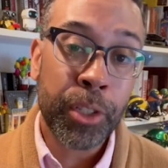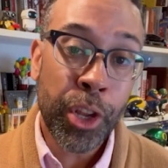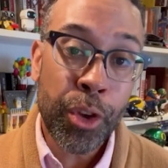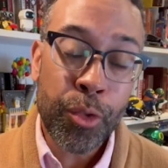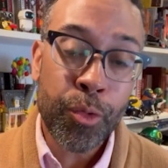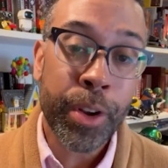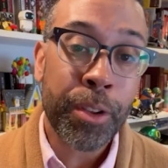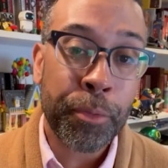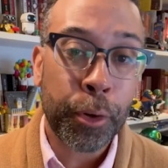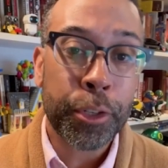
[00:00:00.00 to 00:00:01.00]
two, when
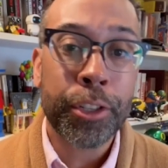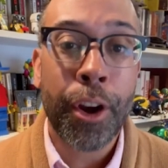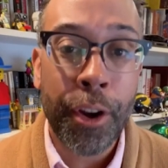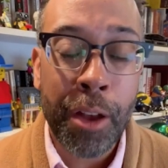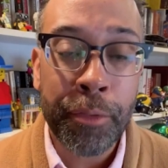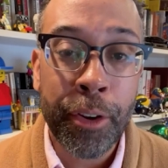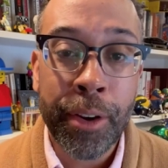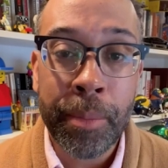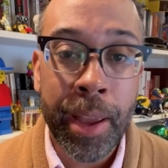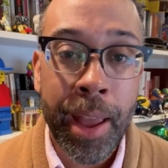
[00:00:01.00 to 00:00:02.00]
you first start off
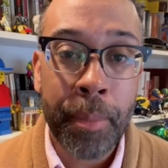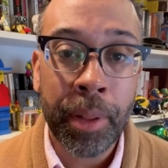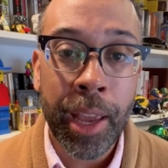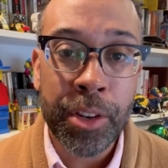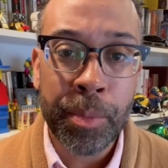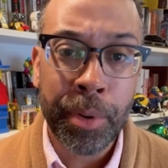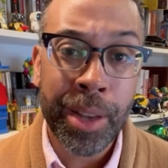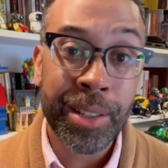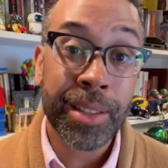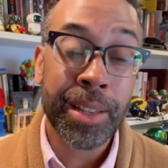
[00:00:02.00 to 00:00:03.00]
your MBA application
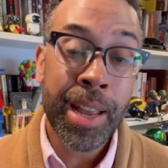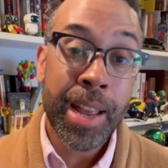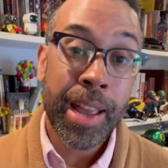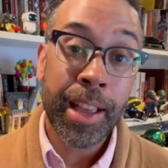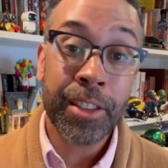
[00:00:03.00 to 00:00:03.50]
process, is